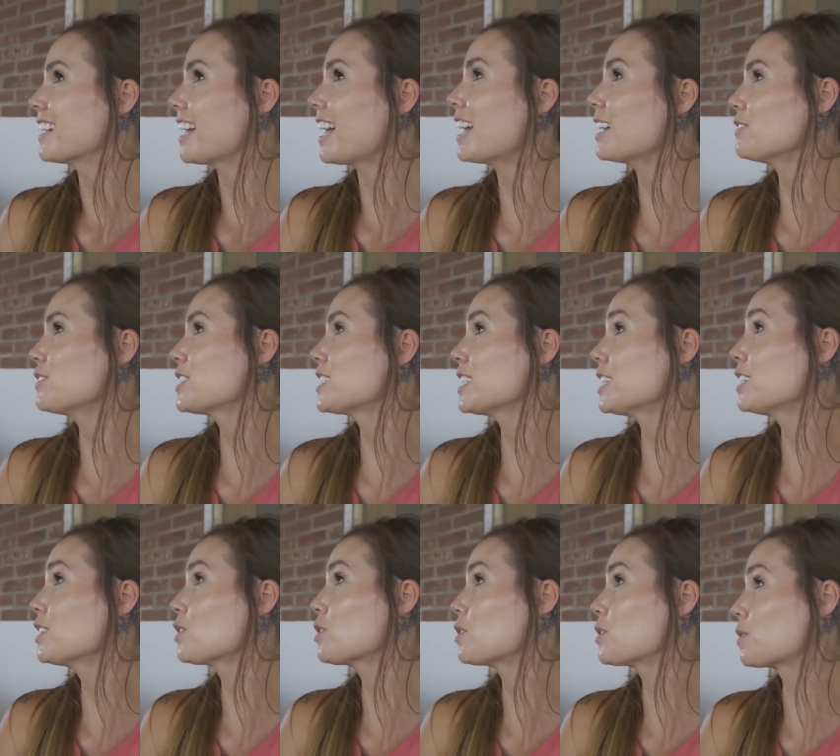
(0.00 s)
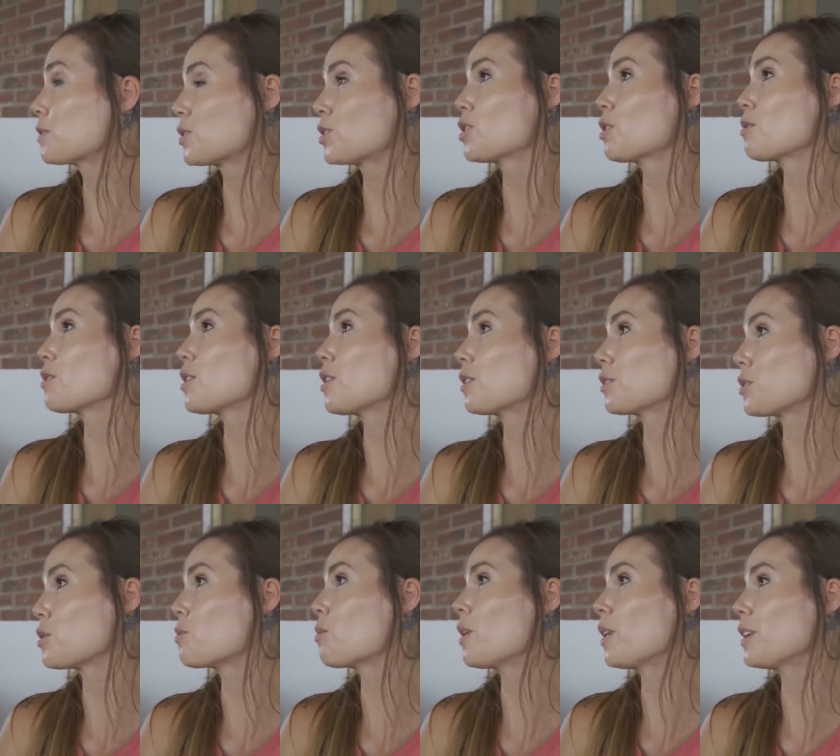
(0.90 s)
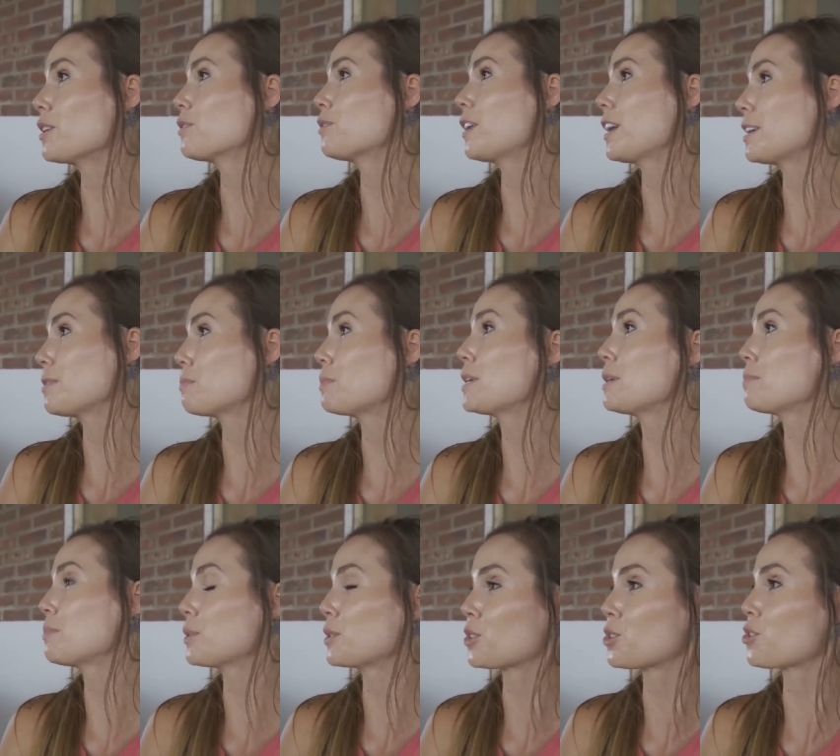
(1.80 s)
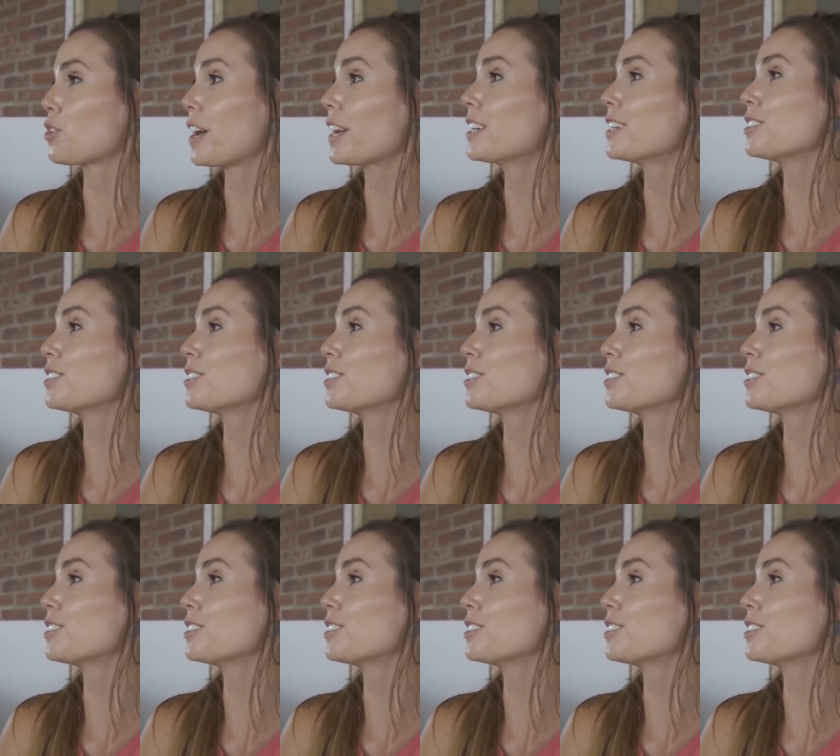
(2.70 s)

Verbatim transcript: I've seen so-called qualified people try